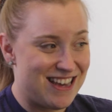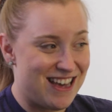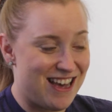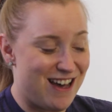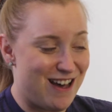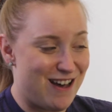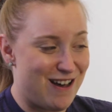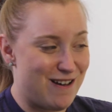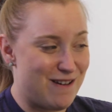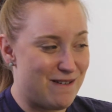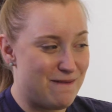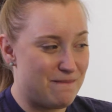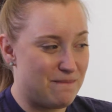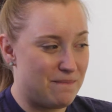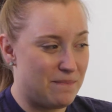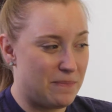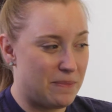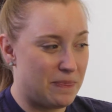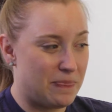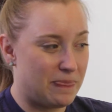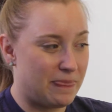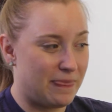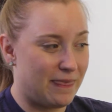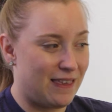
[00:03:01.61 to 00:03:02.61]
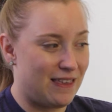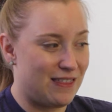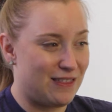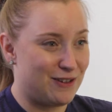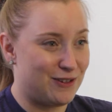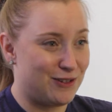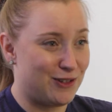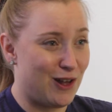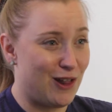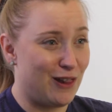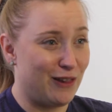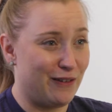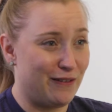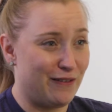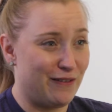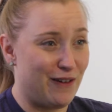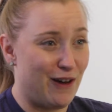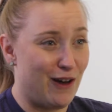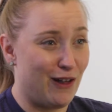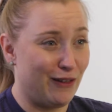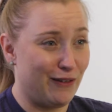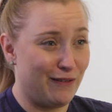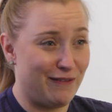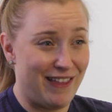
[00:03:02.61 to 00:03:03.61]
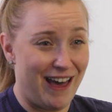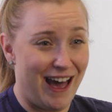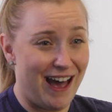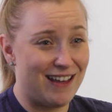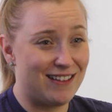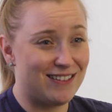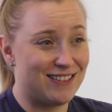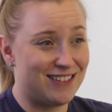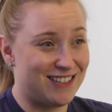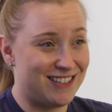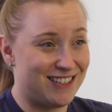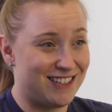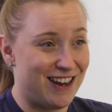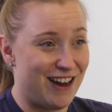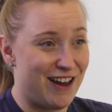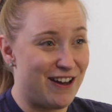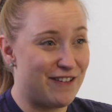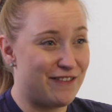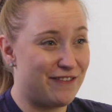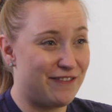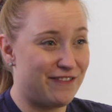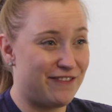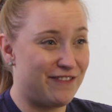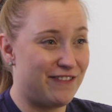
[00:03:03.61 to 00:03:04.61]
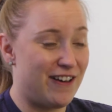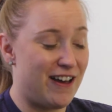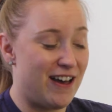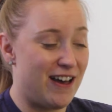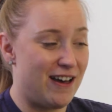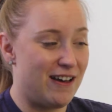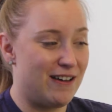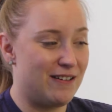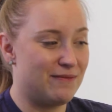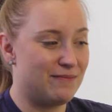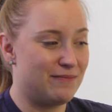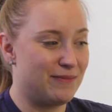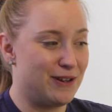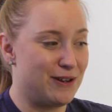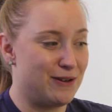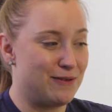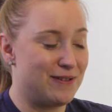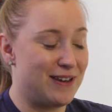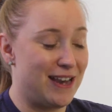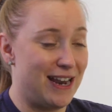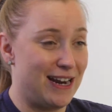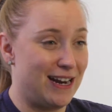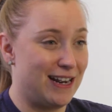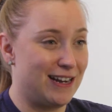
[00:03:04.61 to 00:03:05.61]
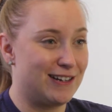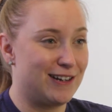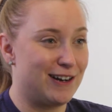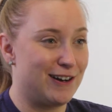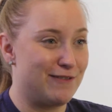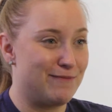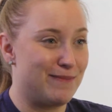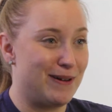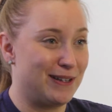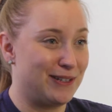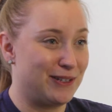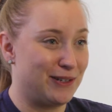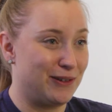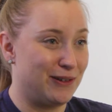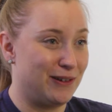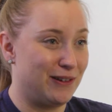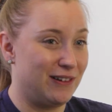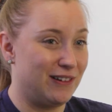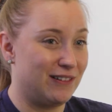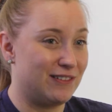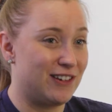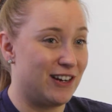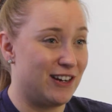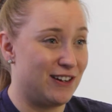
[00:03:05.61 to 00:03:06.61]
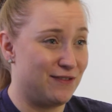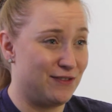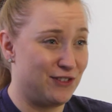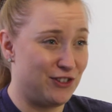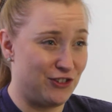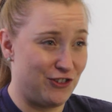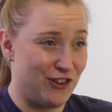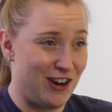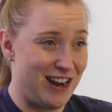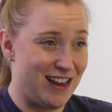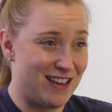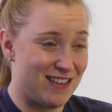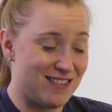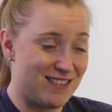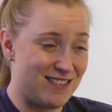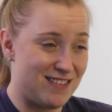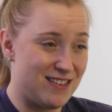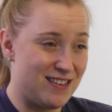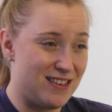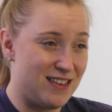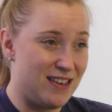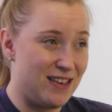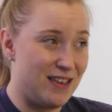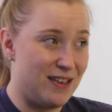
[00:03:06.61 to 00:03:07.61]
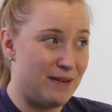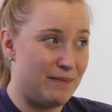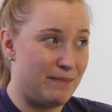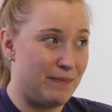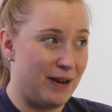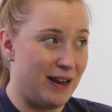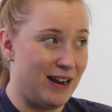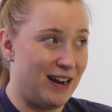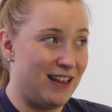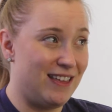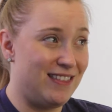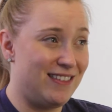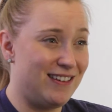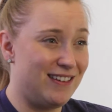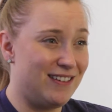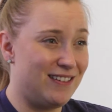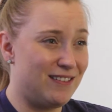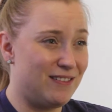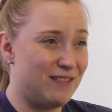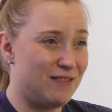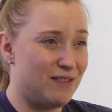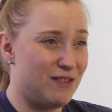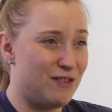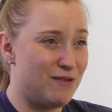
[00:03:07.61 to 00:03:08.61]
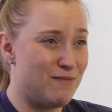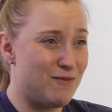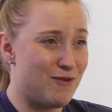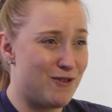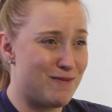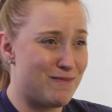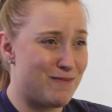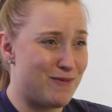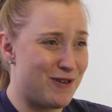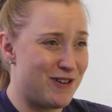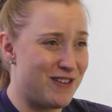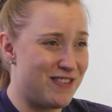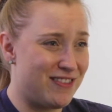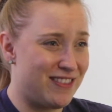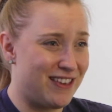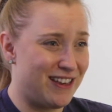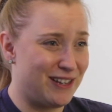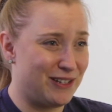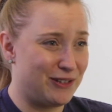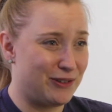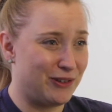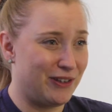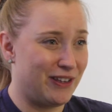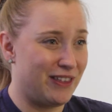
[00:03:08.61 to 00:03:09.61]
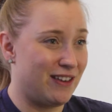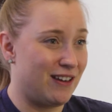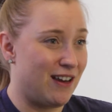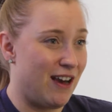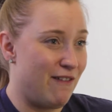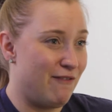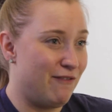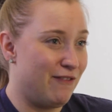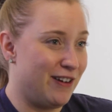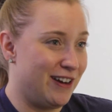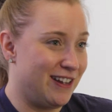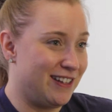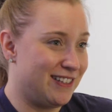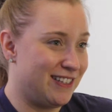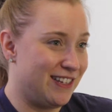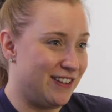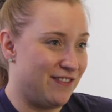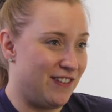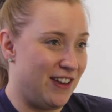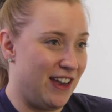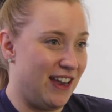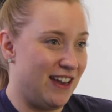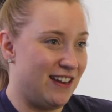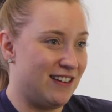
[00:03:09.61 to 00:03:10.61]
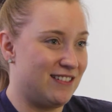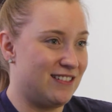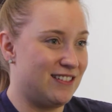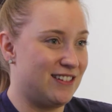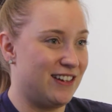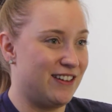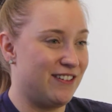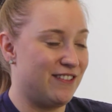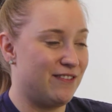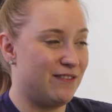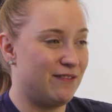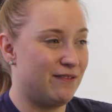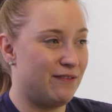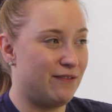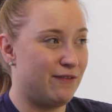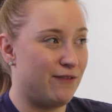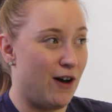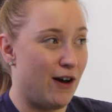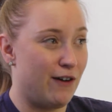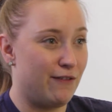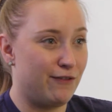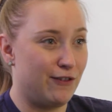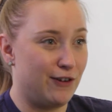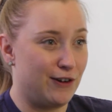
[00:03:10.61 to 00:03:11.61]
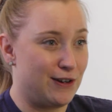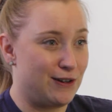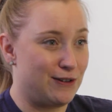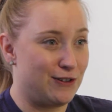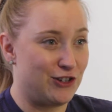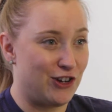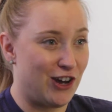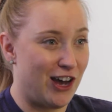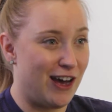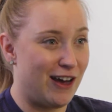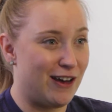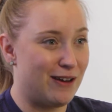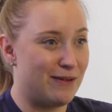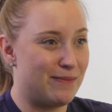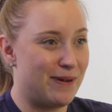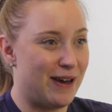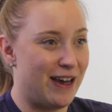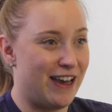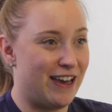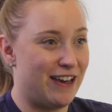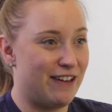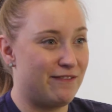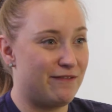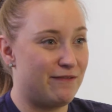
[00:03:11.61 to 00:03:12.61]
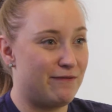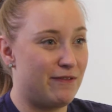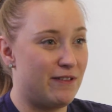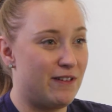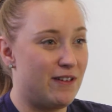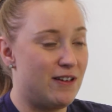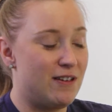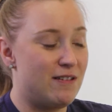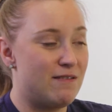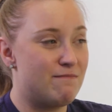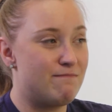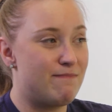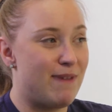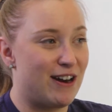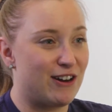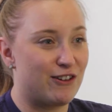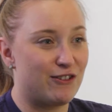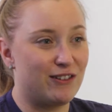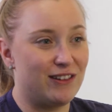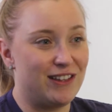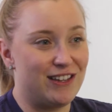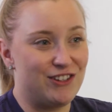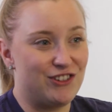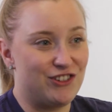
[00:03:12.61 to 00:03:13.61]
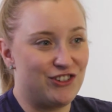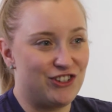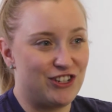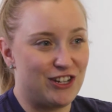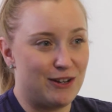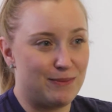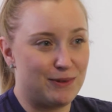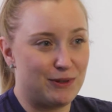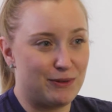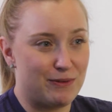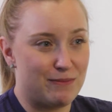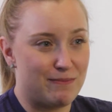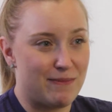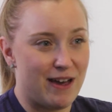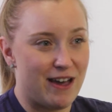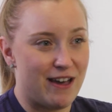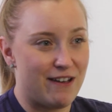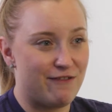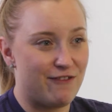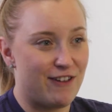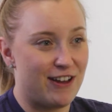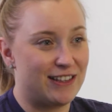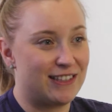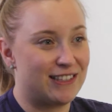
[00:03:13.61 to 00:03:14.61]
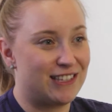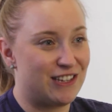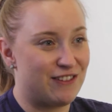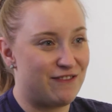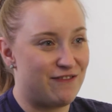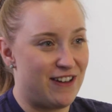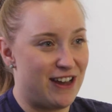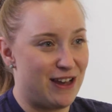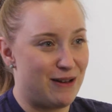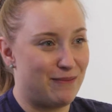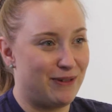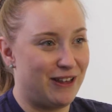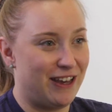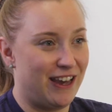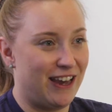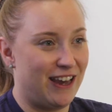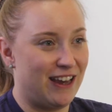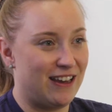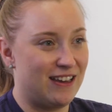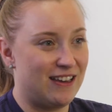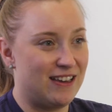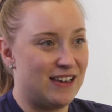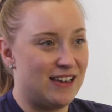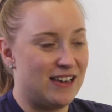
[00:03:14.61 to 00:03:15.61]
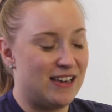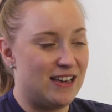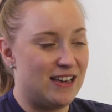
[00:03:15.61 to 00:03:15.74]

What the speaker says: And there's all of that stuff, gaining a ton of muscle, a ton of strength. But I think the more important thing is really the confidence I've gained. I fought for a new job. I have better relationships with my friends and family.